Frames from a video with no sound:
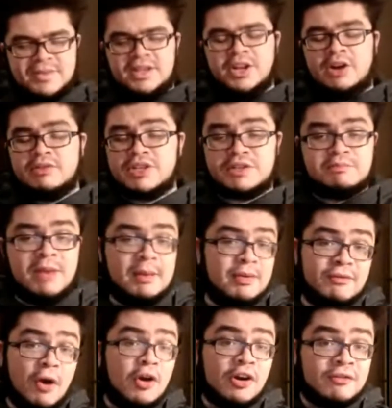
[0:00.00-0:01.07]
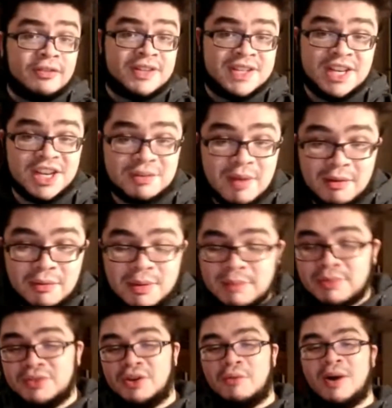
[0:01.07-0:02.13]
you know, just maybe voter fatigue, maybe
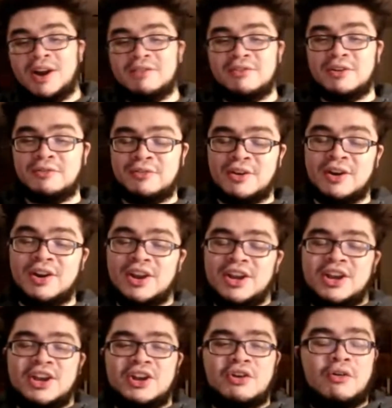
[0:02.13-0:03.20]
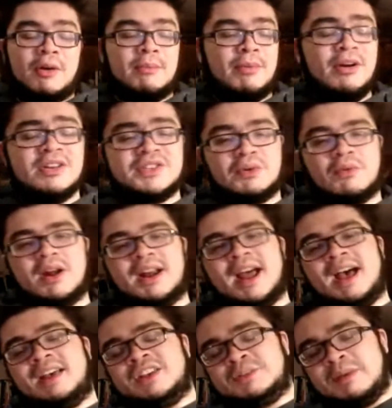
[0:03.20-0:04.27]
people don't want to vote for Corbin Burns and
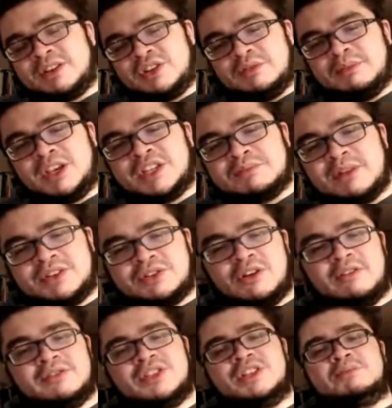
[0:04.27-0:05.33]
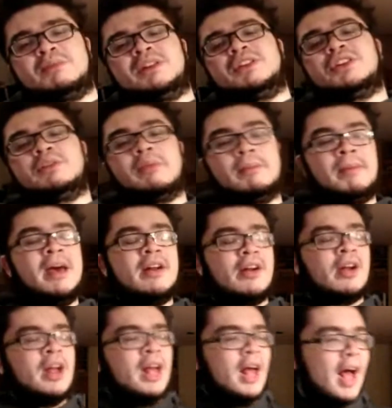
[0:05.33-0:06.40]
whatnot, especially because Musgrove's just been a little bit
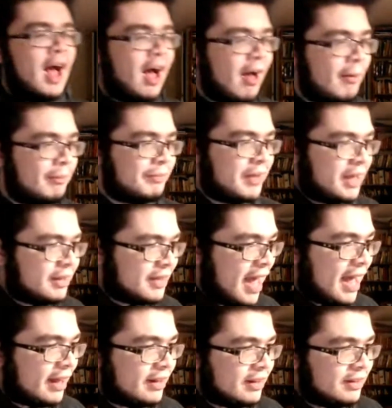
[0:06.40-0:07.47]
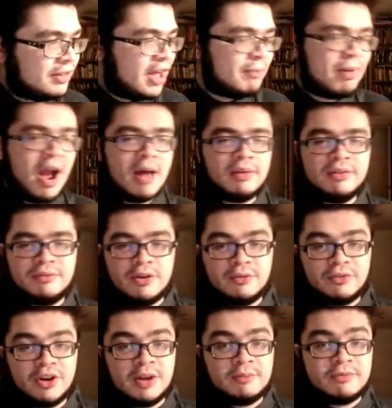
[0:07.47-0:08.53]
better, that they probably
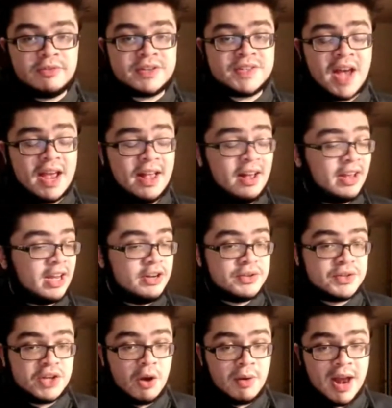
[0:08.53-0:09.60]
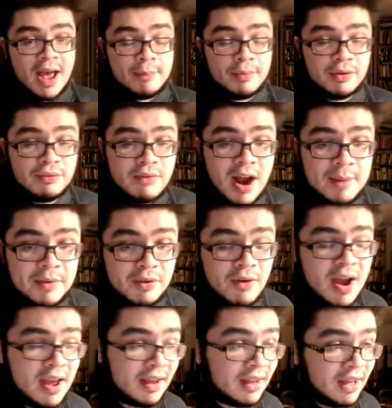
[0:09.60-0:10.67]
vote for him for Cy Young. And you saw what happened with Robbie
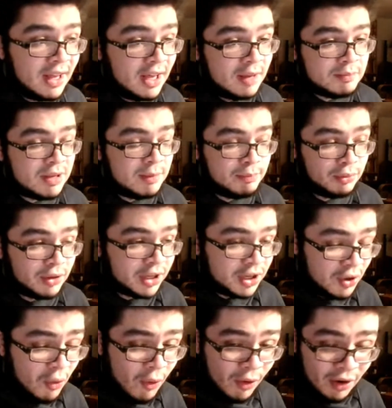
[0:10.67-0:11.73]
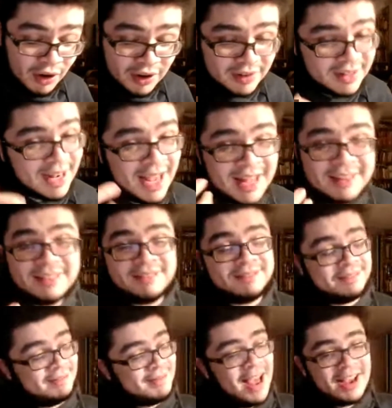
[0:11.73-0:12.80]
Ray. People ignored, and
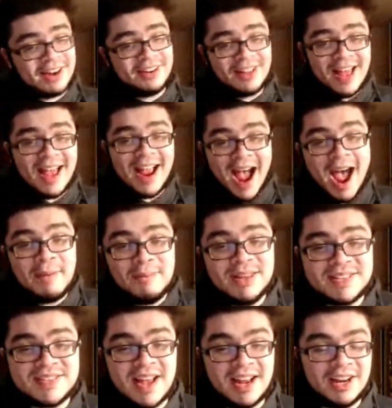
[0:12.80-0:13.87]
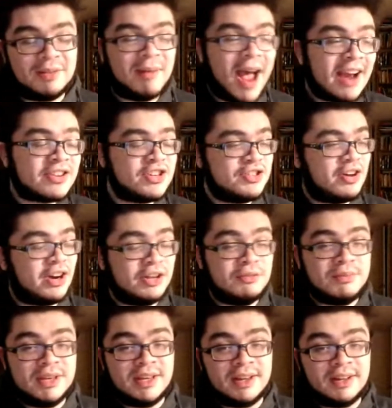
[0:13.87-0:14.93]
not going to lie, I missed on him. I actually thought
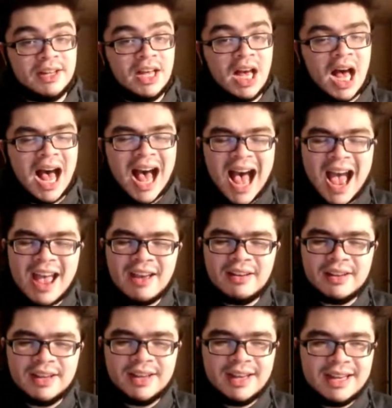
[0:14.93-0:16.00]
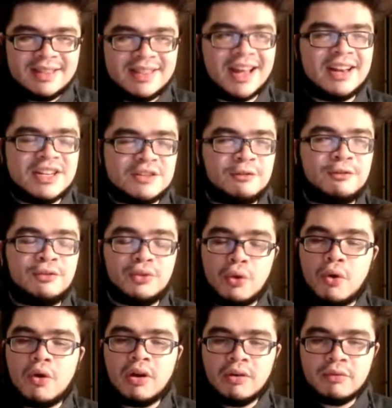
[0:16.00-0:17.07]
he'd be a high, that his
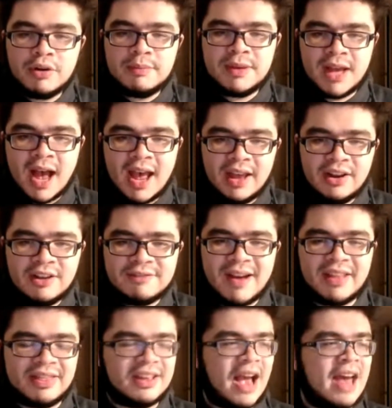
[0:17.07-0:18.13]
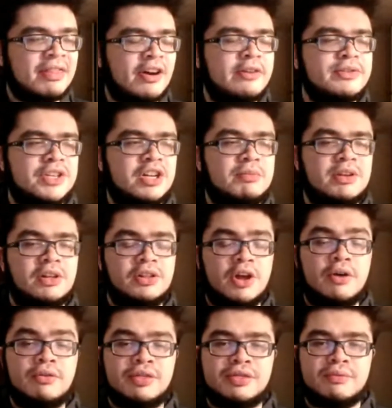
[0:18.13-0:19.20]
floor would be high enough. I thought he was going to be a
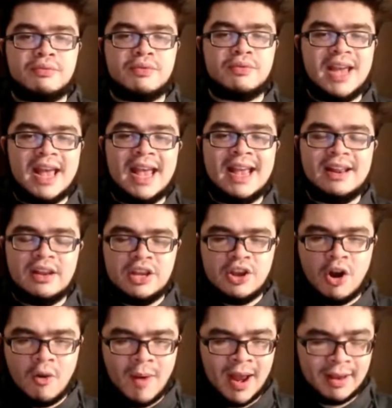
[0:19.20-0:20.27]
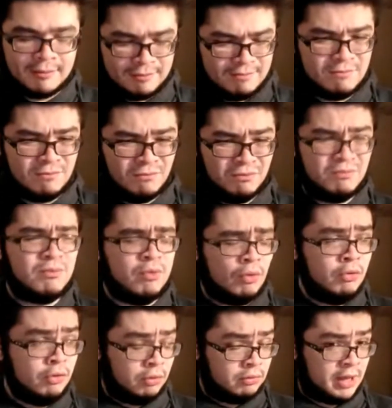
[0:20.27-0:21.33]
low 3.8 ERA.
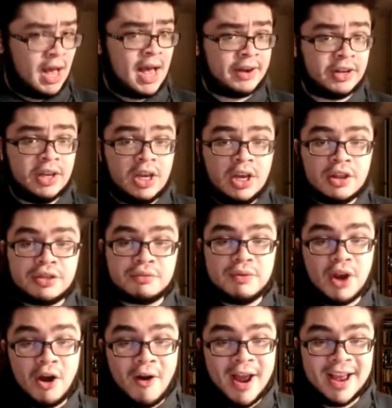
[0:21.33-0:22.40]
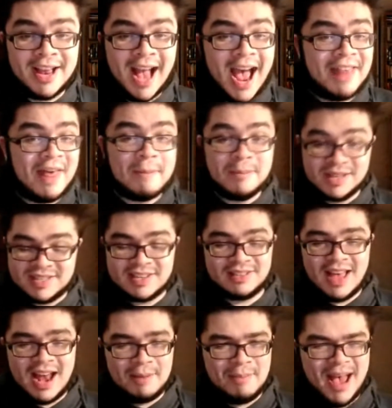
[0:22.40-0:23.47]
Oh God, 3 ERA guy that missed a
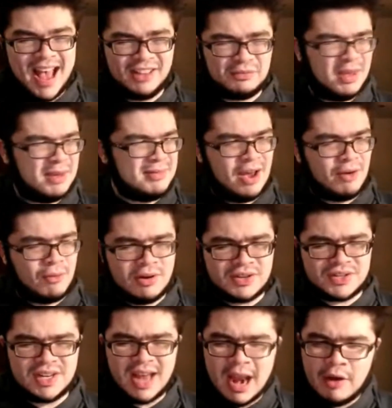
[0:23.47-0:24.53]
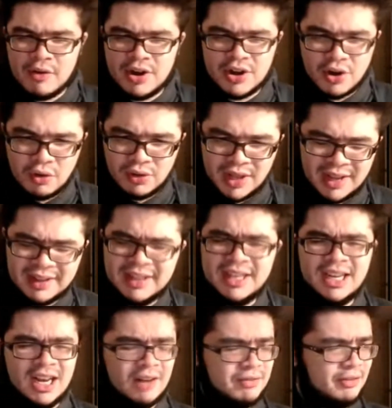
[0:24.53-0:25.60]
lot of bats. Maybe at worst an Aaron Nola
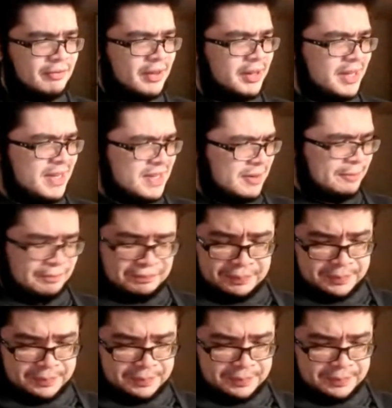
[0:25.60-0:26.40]
of the Phillies.